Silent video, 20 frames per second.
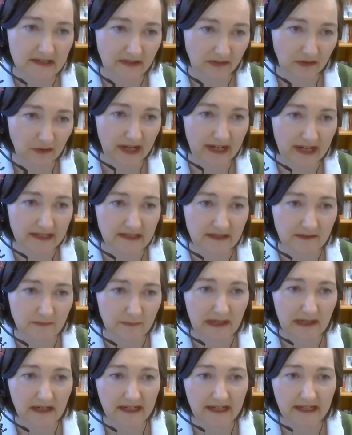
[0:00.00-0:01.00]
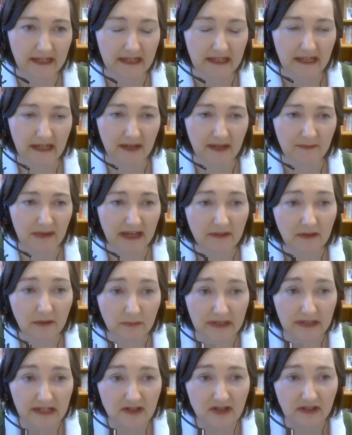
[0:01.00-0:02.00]
distracted by um, other
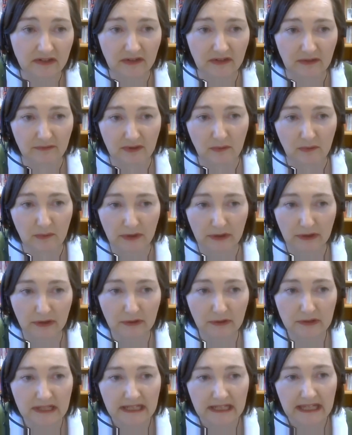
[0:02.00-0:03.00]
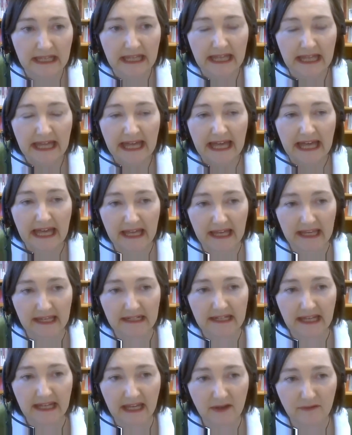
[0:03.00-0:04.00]
regions of the world
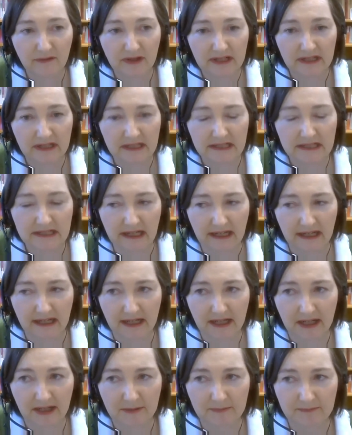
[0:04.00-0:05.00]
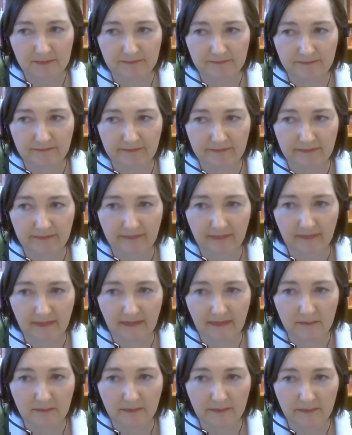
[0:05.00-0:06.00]
and haven't, um,
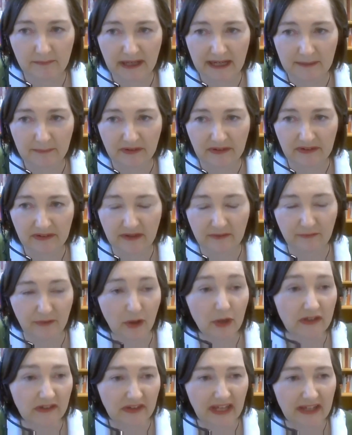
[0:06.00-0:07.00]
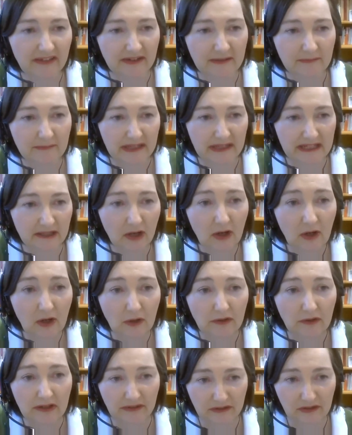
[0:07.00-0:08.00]
perhaps the focus hasn't been
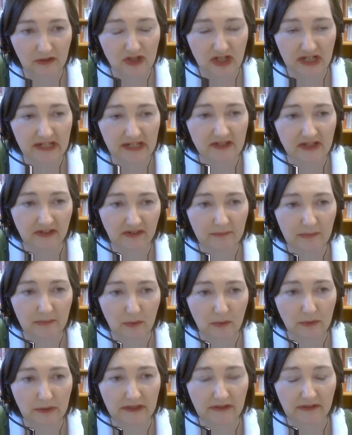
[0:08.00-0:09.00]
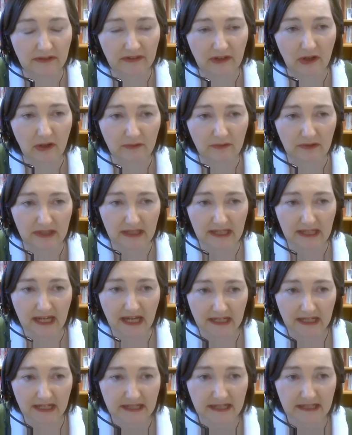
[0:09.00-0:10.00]
on the strategic importance of the
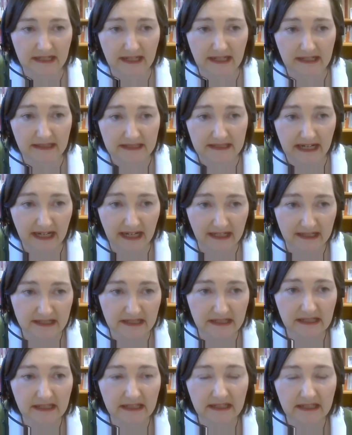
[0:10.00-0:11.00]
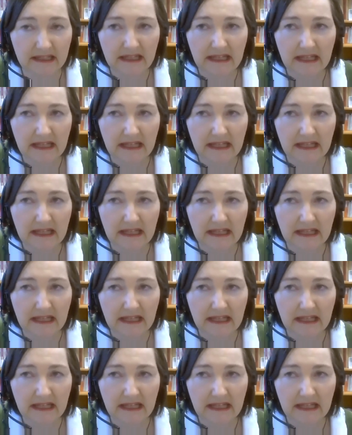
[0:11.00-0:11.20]
Arctic and Antarctic.